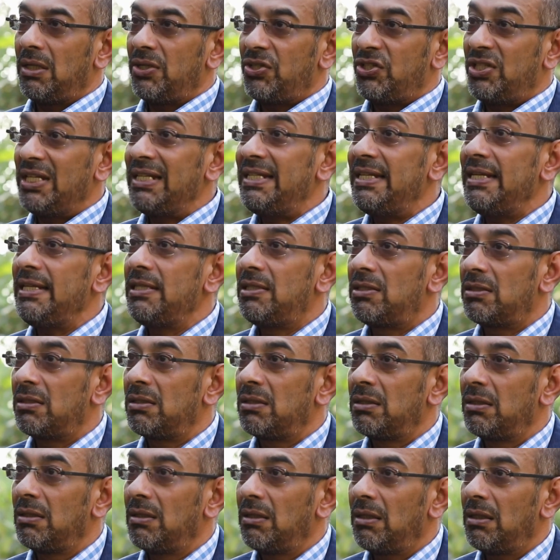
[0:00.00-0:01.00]

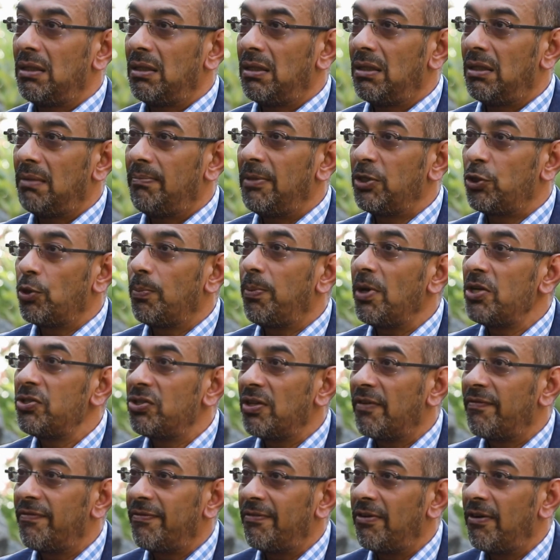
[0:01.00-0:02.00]
cities,
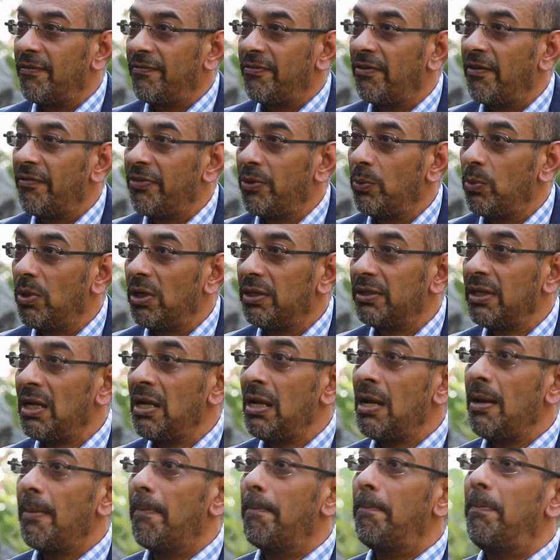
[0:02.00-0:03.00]
metropolis of the world,
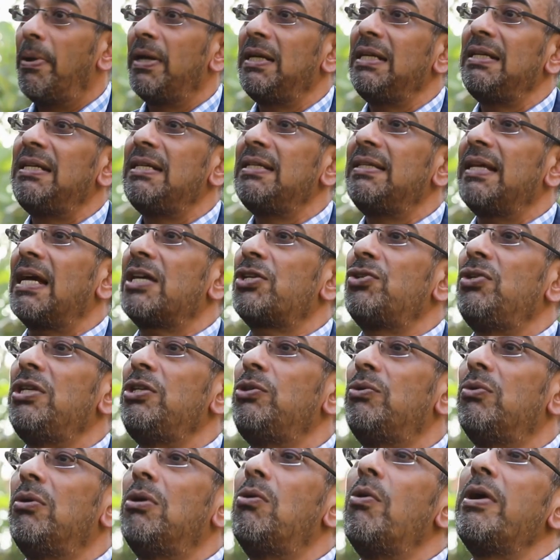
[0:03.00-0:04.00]
but it is
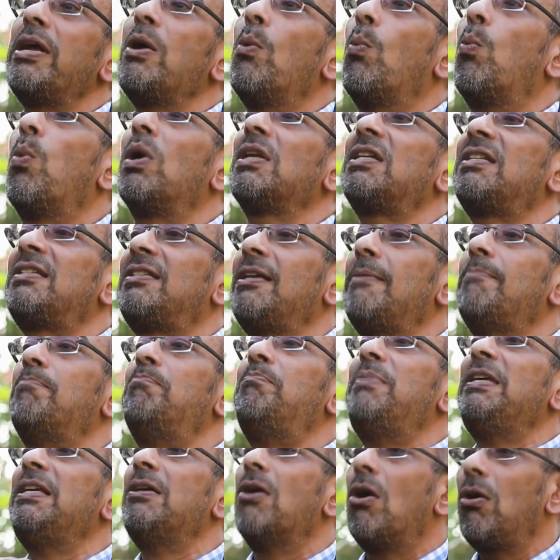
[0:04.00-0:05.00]
actually going one step
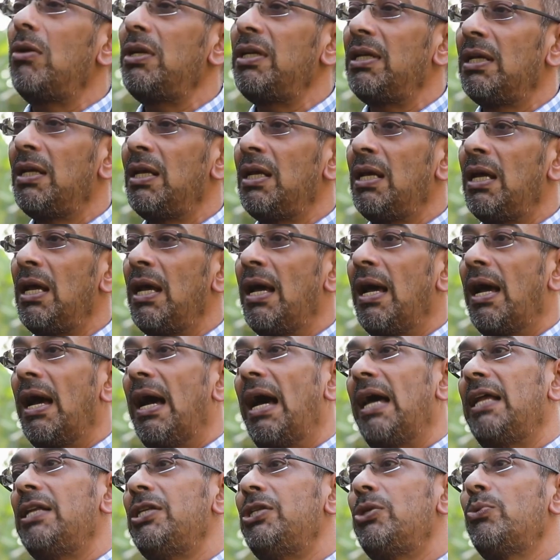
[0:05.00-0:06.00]
beyond
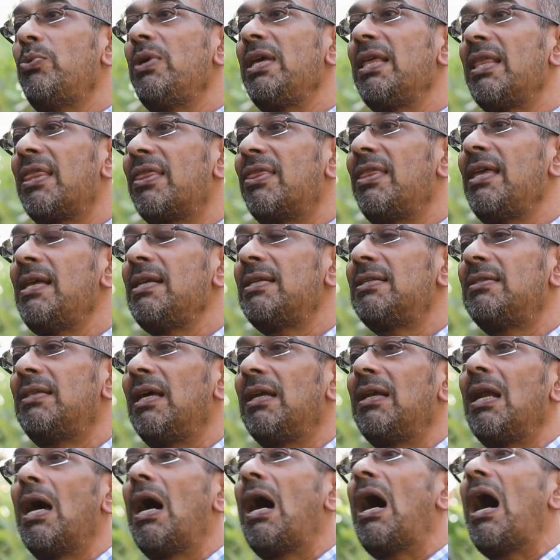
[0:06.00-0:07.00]
and doing things
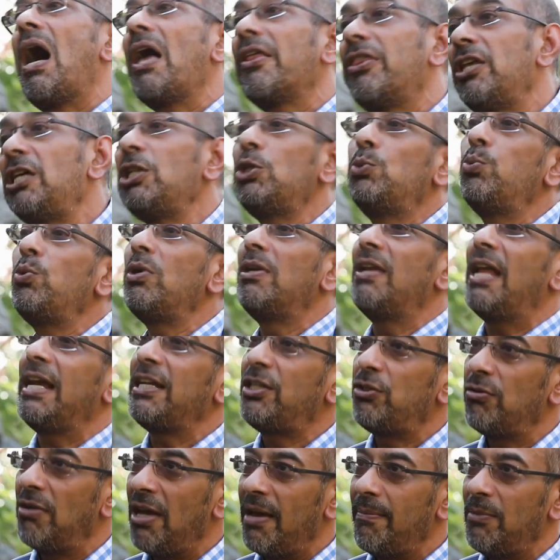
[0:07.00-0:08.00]
that others would
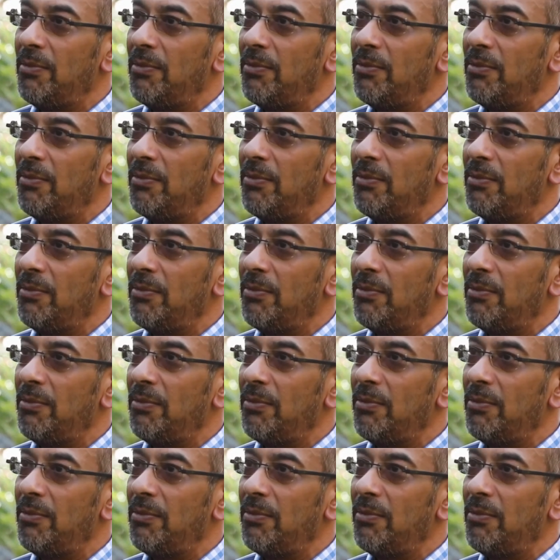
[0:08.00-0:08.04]
like to